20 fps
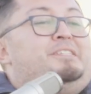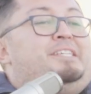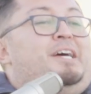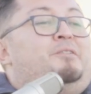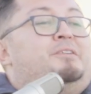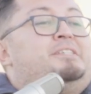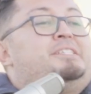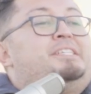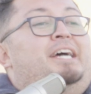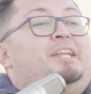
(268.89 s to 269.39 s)
how
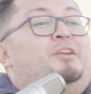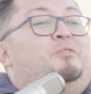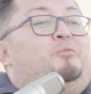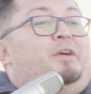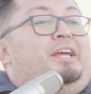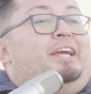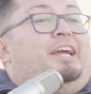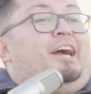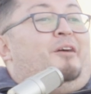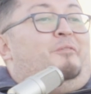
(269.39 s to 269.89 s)
excited
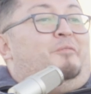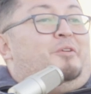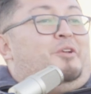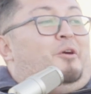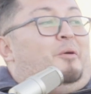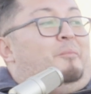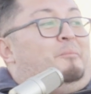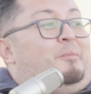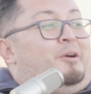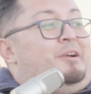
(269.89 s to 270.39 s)
we got when
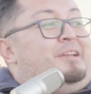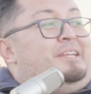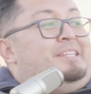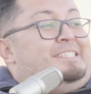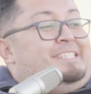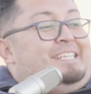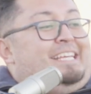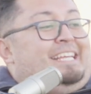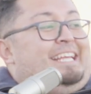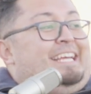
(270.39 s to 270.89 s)
you're all burning
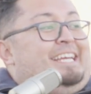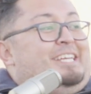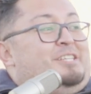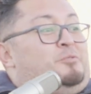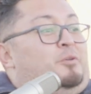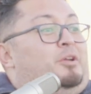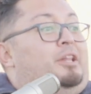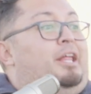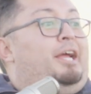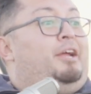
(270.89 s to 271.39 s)
CDs. Yeah.
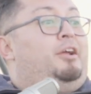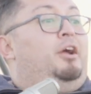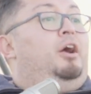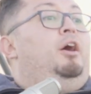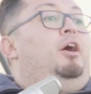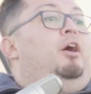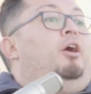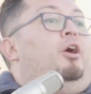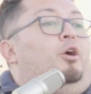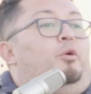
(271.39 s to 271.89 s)
We're like,
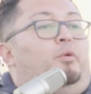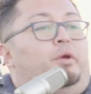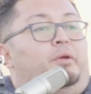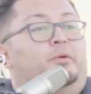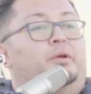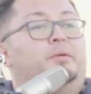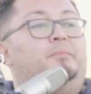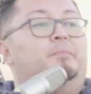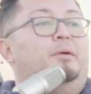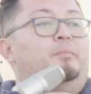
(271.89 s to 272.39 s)

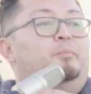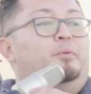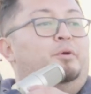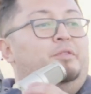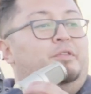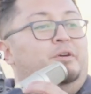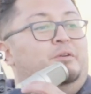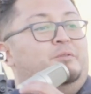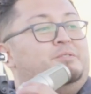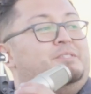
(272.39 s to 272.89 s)
we remember
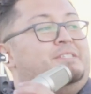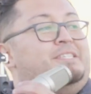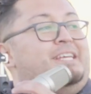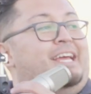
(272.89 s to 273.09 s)
those